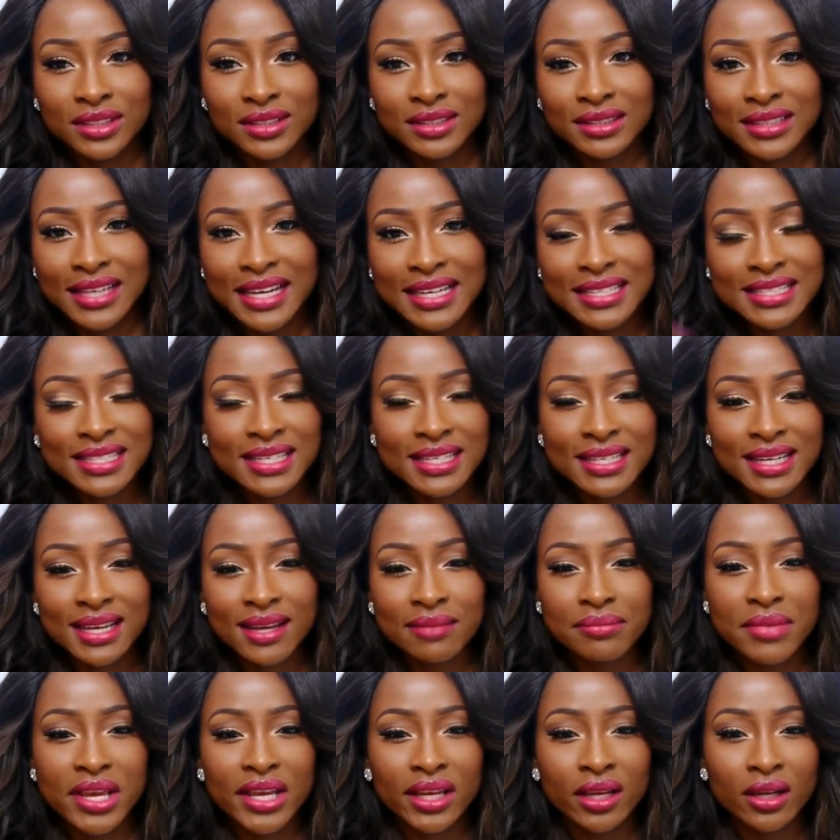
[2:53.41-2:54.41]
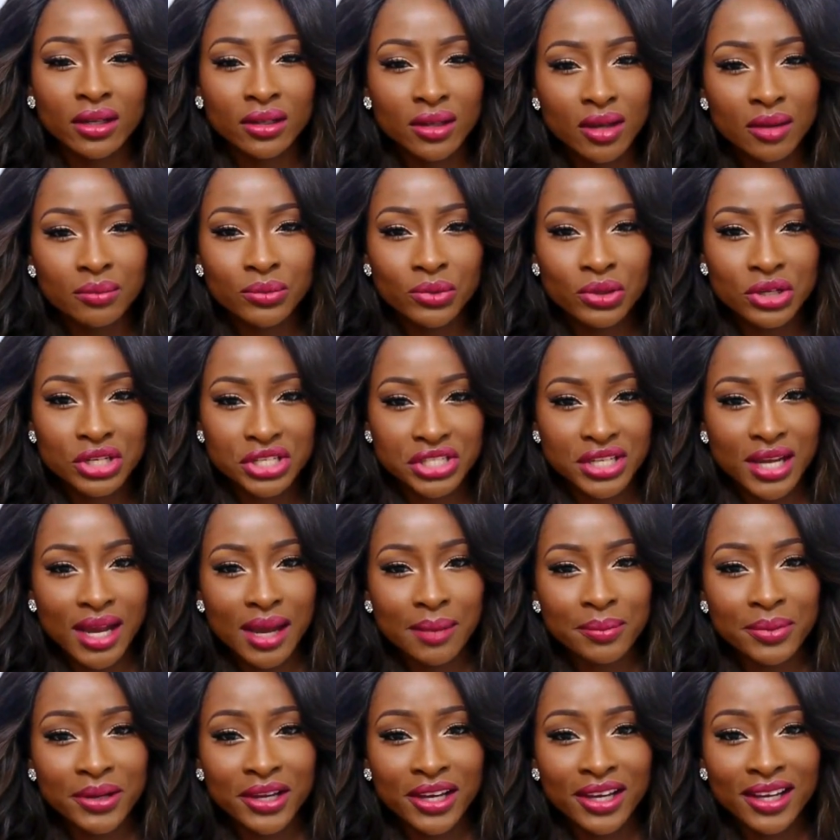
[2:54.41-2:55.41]
neaten it and make it a lot more
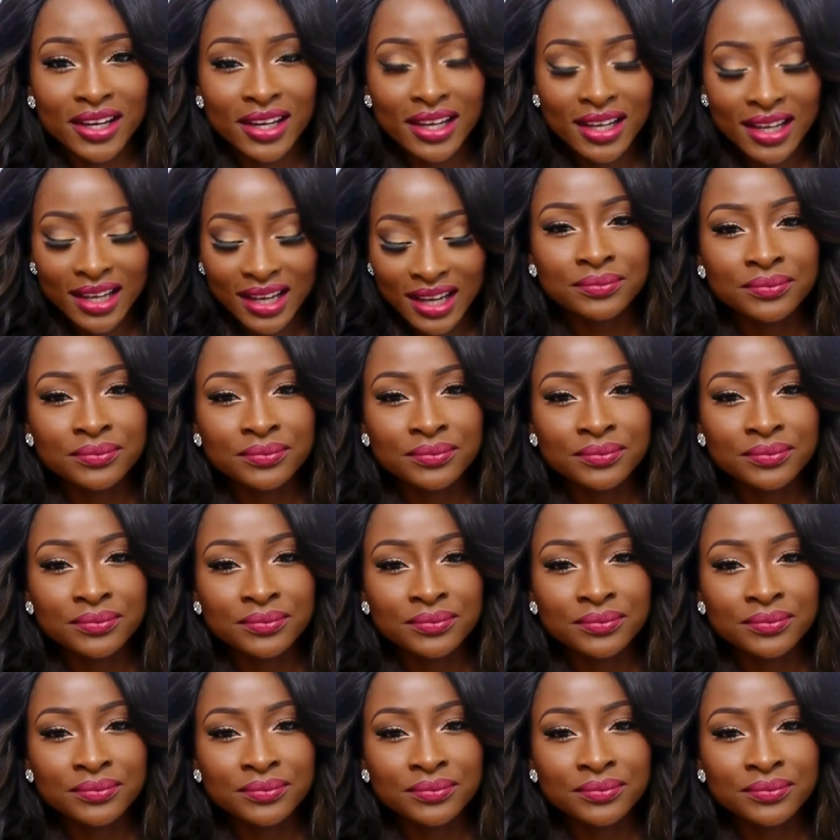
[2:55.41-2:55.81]
sharper.